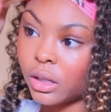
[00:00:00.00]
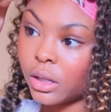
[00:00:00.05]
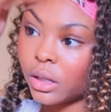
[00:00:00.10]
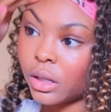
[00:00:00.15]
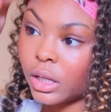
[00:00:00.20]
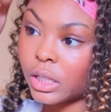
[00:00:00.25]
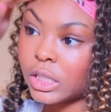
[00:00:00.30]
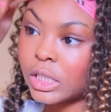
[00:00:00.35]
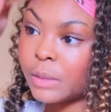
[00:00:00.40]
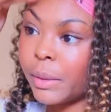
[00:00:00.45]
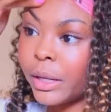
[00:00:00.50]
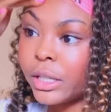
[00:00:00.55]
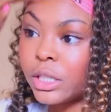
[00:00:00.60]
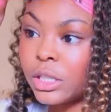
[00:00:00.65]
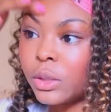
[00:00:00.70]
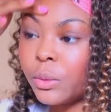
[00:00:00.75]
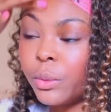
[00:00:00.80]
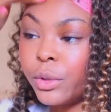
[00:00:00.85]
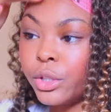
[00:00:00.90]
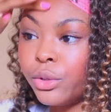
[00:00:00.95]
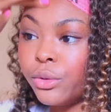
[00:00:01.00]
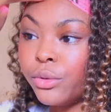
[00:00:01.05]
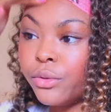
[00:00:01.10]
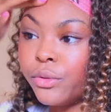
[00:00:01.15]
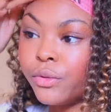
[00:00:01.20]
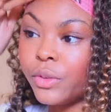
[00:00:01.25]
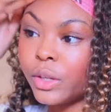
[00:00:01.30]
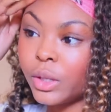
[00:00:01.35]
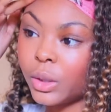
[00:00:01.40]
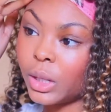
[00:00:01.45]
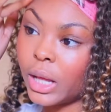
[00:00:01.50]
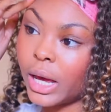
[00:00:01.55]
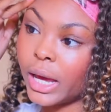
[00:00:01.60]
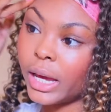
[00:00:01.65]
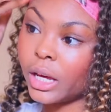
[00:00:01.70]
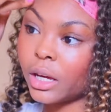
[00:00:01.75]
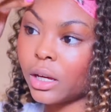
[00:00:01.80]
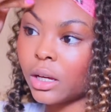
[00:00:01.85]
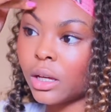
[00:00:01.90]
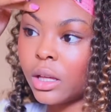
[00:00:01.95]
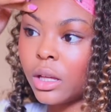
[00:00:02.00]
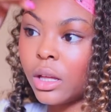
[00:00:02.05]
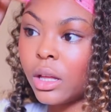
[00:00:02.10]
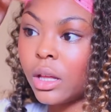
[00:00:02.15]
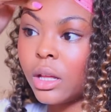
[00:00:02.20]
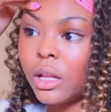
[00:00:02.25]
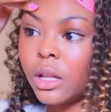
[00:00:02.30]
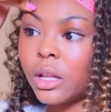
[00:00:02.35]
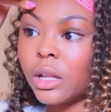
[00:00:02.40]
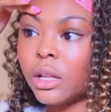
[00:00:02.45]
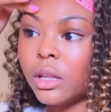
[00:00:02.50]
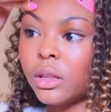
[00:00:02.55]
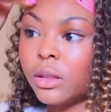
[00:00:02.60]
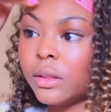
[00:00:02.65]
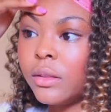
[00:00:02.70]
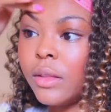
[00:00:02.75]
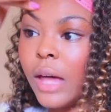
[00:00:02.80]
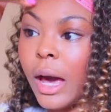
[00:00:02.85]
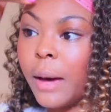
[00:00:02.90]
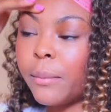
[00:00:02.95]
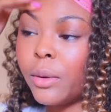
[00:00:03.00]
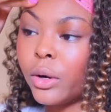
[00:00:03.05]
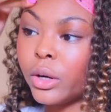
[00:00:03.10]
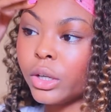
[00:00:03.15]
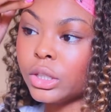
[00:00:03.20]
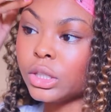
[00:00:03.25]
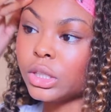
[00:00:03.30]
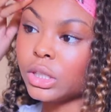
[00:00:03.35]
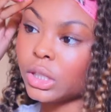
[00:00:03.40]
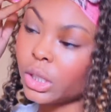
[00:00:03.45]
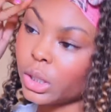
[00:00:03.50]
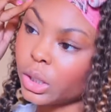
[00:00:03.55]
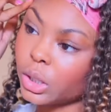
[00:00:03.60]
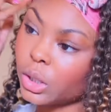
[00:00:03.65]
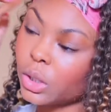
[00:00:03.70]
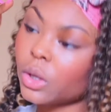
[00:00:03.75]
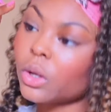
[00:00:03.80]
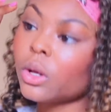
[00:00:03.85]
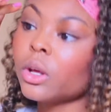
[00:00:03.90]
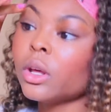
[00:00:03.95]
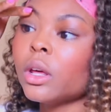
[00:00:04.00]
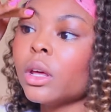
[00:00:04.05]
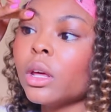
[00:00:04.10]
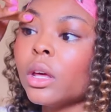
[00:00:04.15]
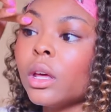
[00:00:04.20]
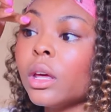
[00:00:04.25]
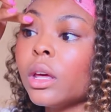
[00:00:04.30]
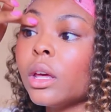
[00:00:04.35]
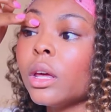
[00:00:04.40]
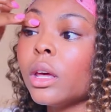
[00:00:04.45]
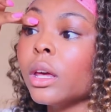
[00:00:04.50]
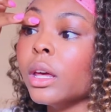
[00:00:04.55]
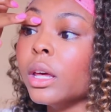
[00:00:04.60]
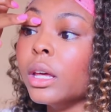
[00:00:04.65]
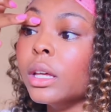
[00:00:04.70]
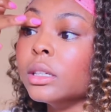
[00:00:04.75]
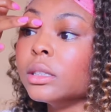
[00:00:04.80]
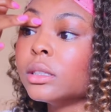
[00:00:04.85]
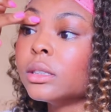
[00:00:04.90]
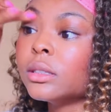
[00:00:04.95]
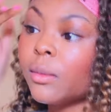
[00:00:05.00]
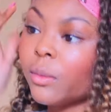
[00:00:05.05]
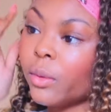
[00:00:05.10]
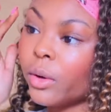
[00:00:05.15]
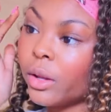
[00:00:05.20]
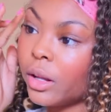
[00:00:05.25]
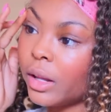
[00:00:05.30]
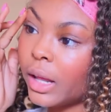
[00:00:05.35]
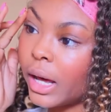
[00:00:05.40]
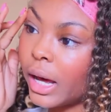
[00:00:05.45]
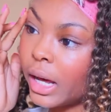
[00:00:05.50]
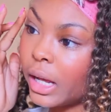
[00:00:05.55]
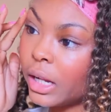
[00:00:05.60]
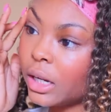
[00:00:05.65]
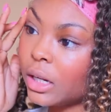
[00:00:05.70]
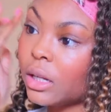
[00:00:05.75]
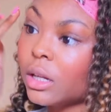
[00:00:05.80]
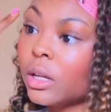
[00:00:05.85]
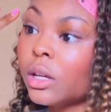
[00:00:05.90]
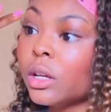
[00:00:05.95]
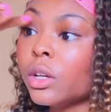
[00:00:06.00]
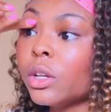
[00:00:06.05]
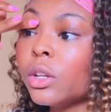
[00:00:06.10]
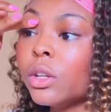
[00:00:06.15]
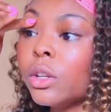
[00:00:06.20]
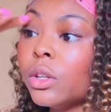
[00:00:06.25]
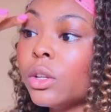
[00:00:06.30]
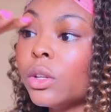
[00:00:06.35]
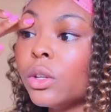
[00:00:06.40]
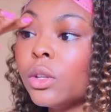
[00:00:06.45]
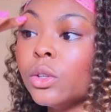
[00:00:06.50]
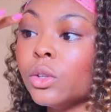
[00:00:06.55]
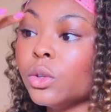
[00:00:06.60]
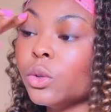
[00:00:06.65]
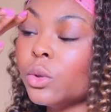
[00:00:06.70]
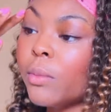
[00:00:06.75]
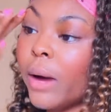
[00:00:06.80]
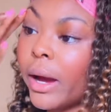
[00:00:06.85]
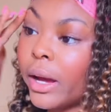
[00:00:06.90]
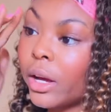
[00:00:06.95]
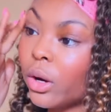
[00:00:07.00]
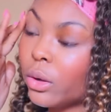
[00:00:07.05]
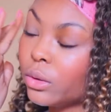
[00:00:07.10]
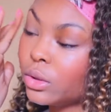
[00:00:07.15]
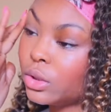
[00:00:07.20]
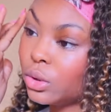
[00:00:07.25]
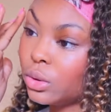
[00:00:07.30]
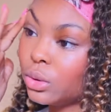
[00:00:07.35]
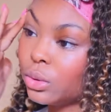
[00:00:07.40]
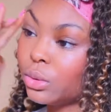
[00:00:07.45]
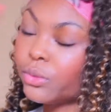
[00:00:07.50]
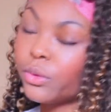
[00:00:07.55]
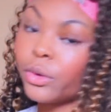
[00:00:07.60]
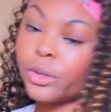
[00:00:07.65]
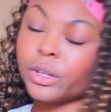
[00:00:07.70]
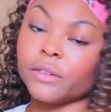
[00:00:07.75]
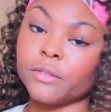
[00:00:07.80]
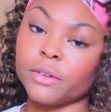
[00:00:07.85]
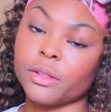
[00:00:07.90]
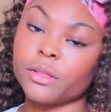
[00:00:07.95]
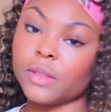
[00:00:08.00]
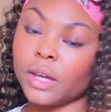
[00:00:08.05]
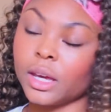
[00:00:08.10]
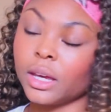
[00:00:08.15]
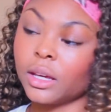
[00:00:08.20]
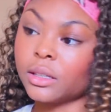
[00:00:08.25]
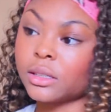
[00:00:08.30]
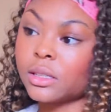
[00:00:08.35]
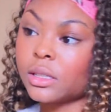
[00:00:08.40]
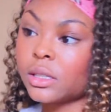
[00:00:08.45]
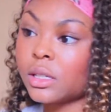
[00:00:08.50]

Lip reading: especially when you feel like that person is someone that you might go to for different things.